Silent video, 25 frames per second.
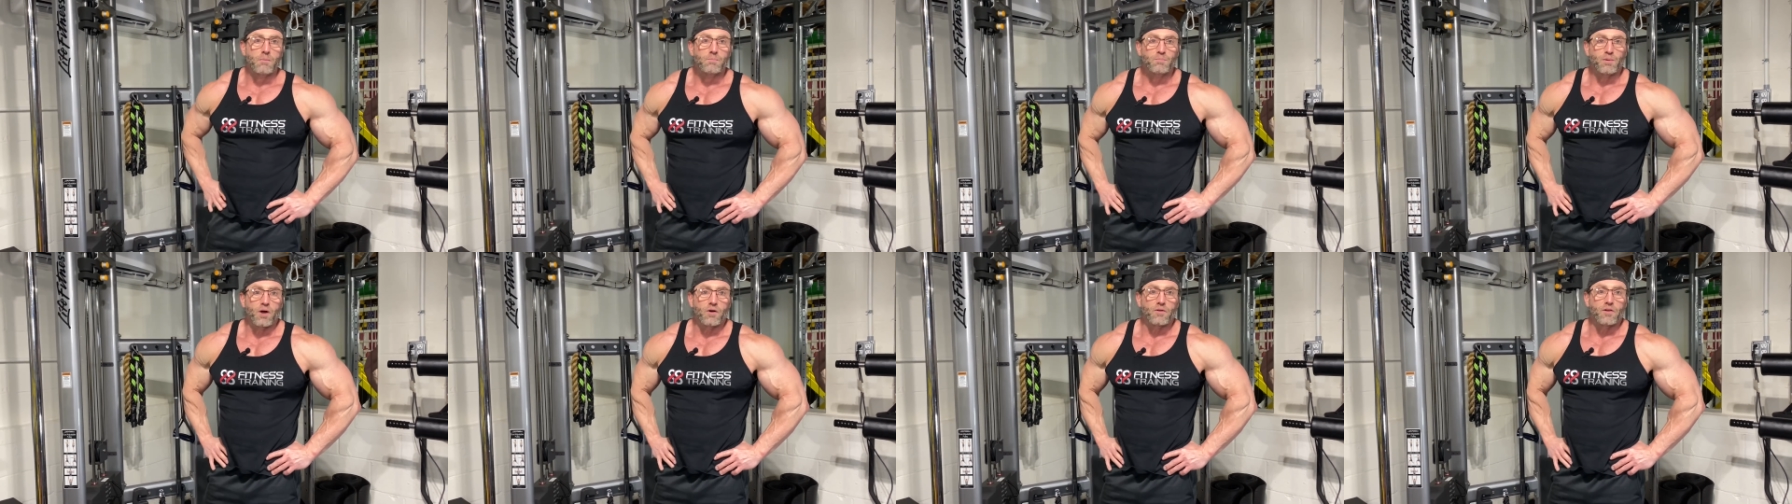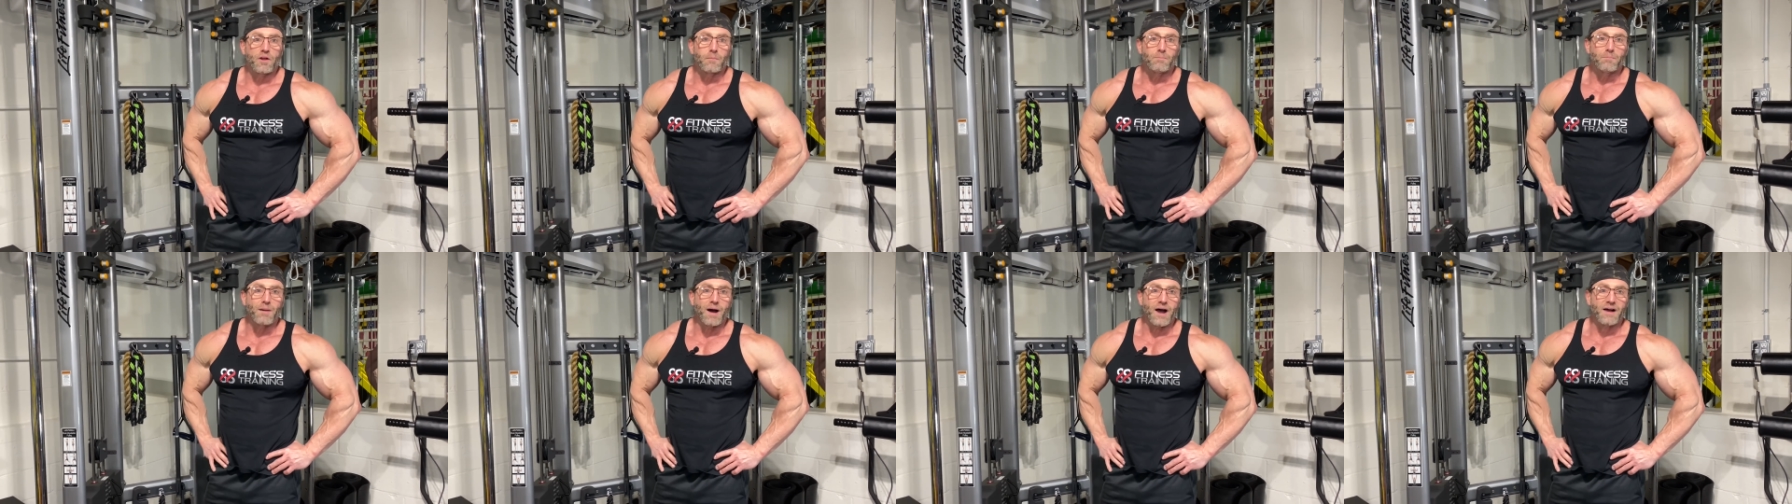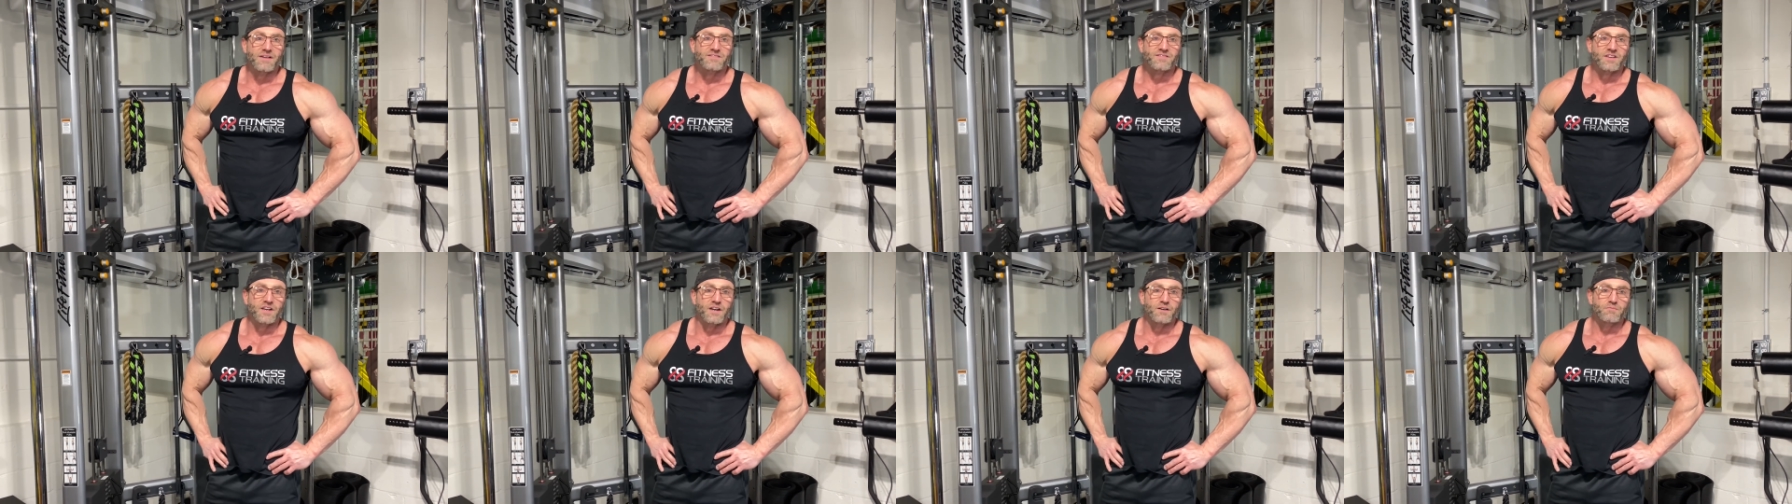blow them
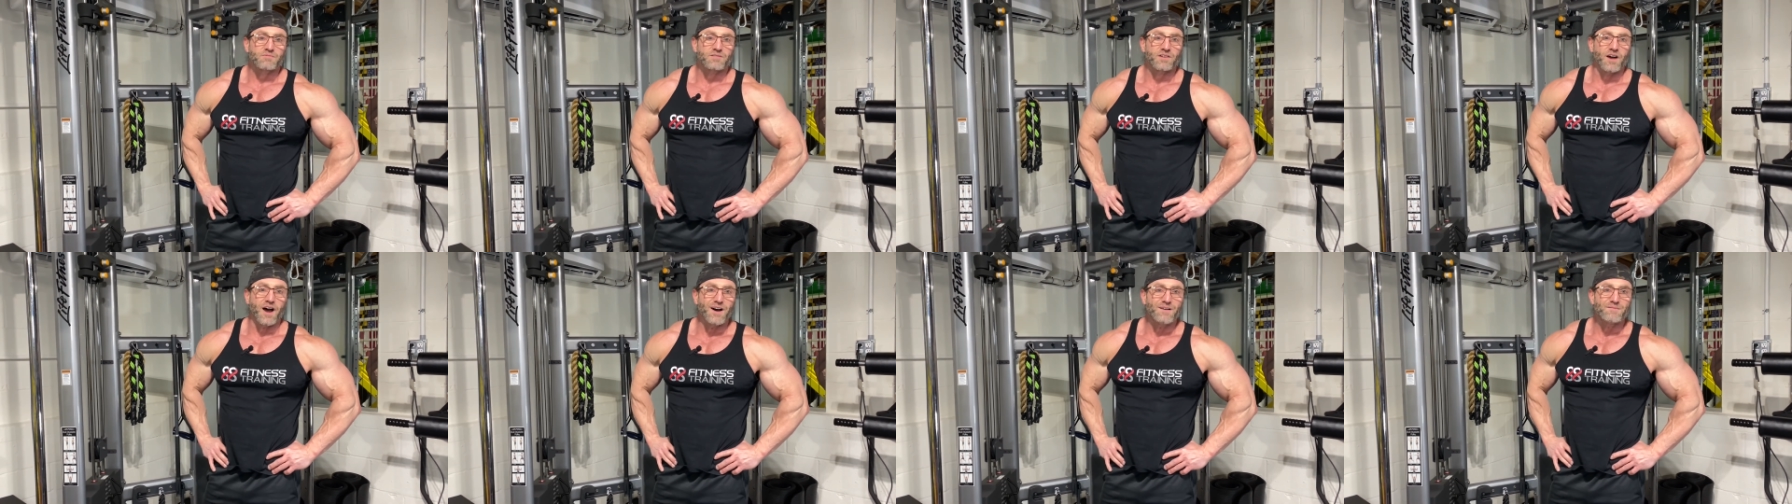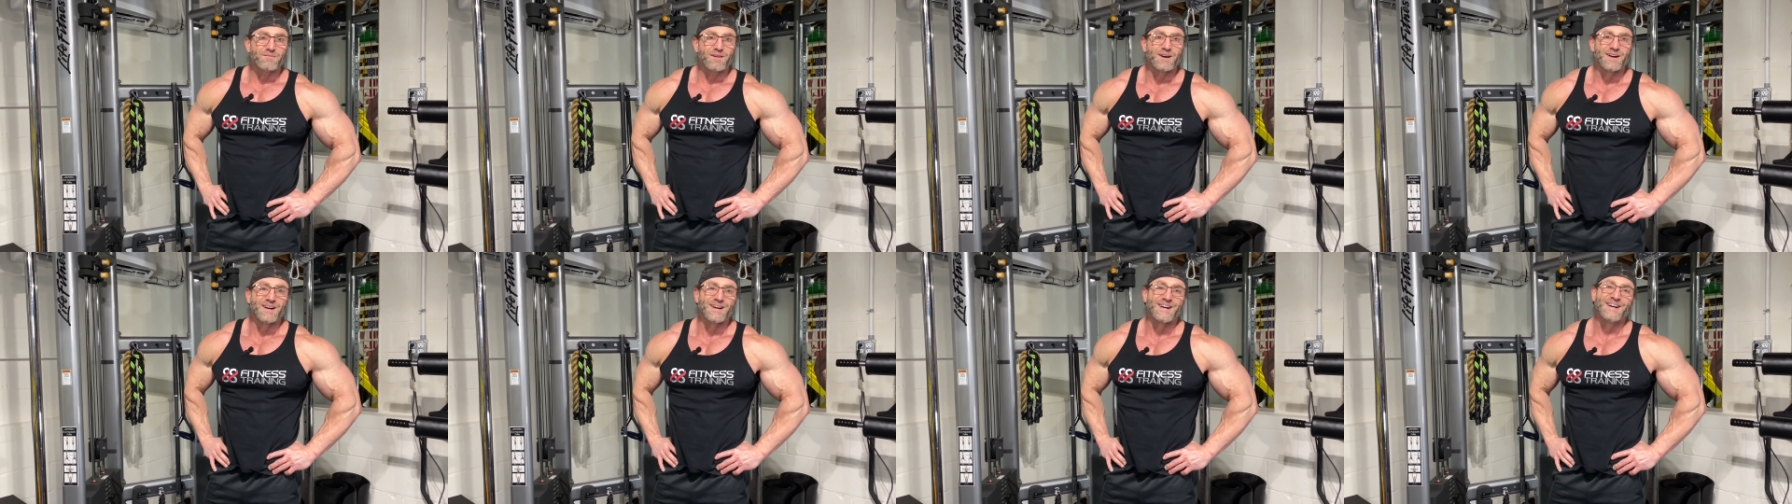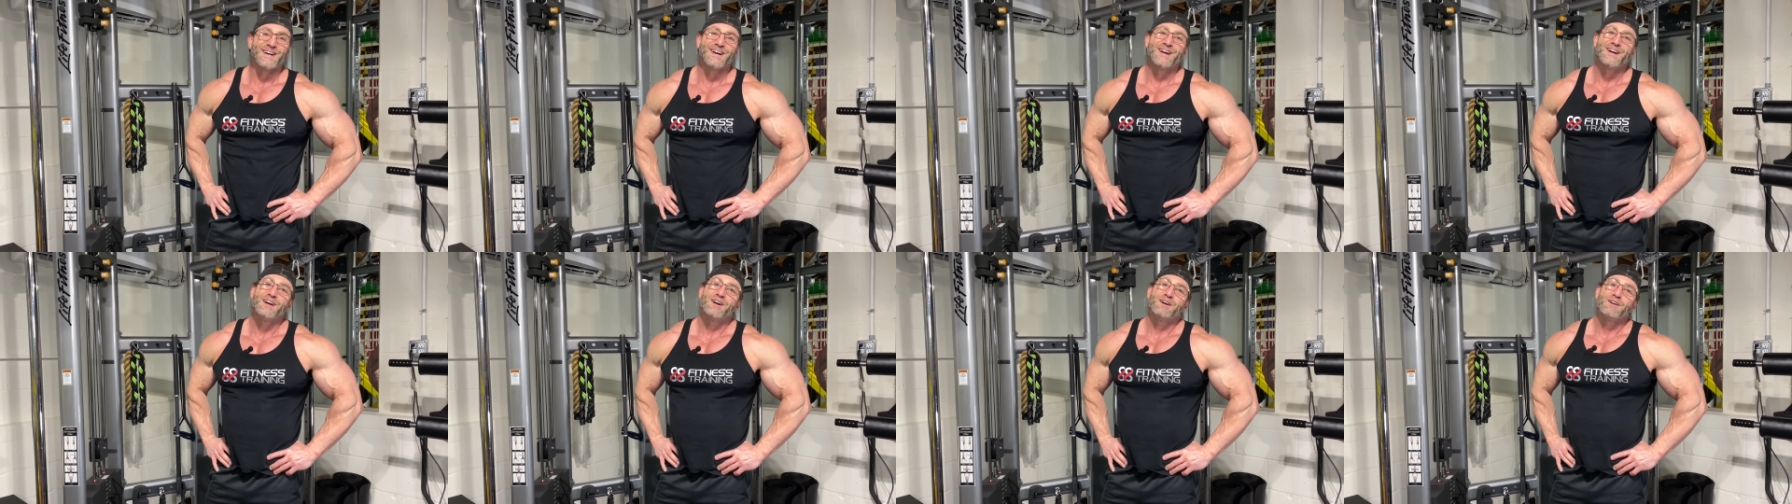biceps
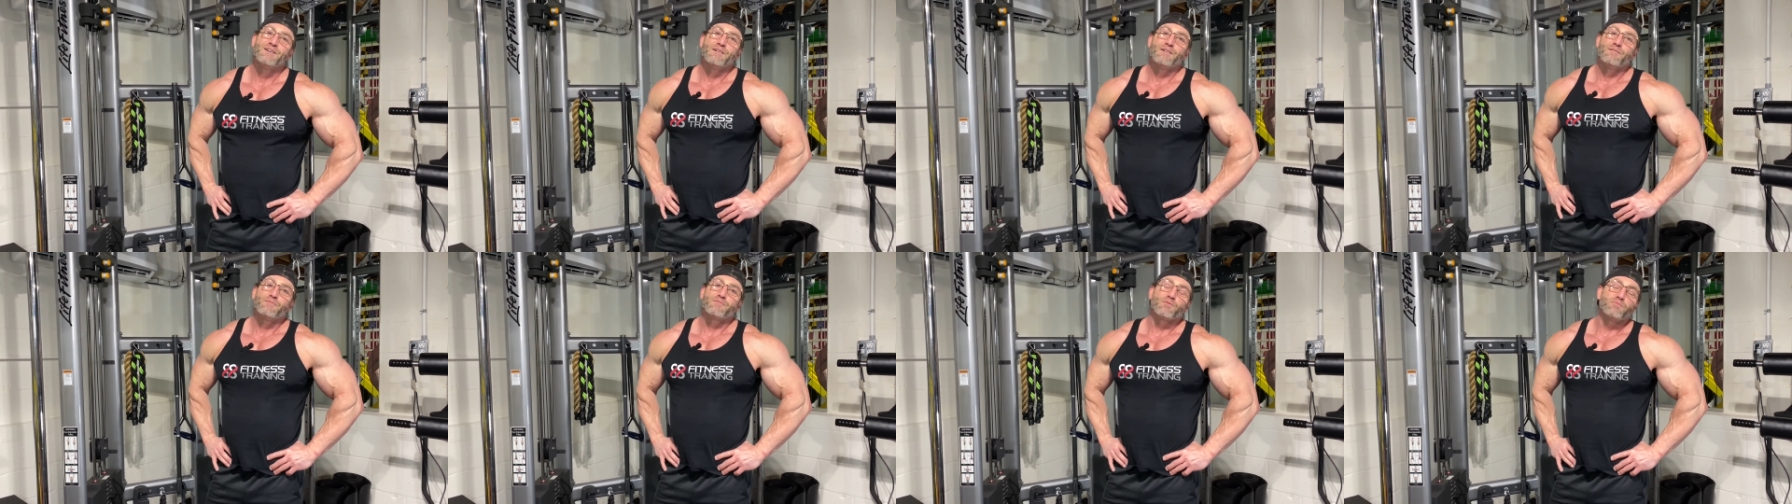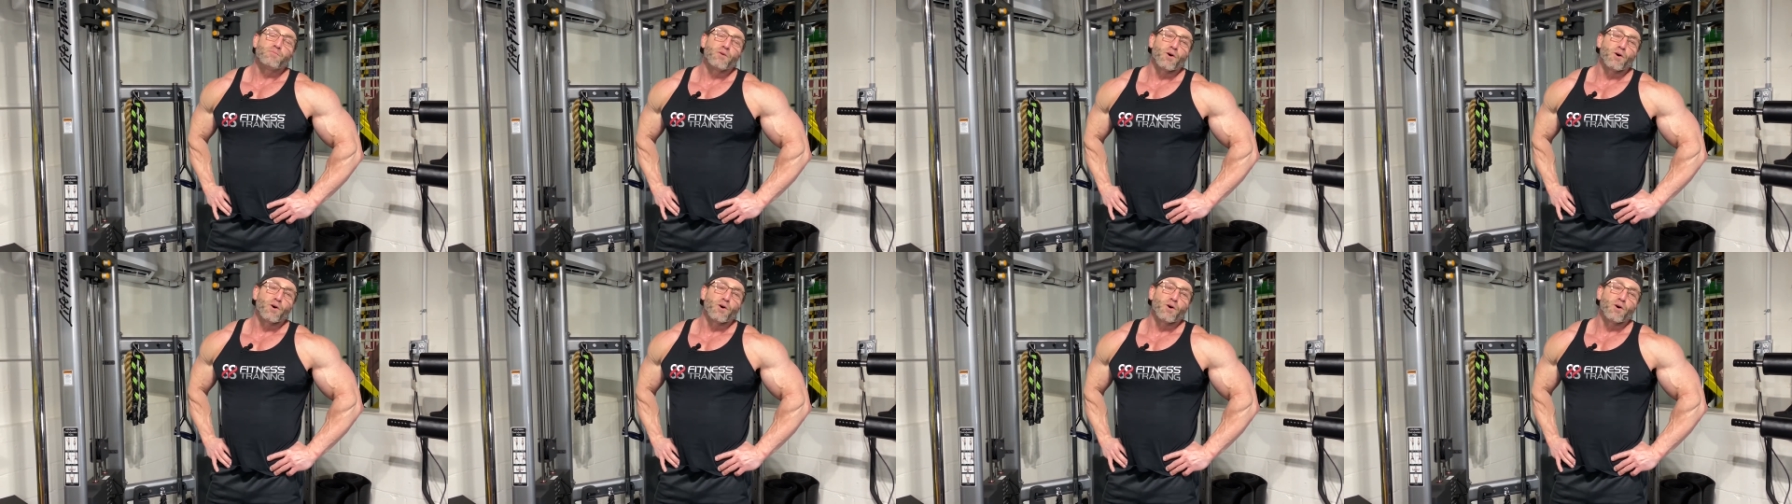up. For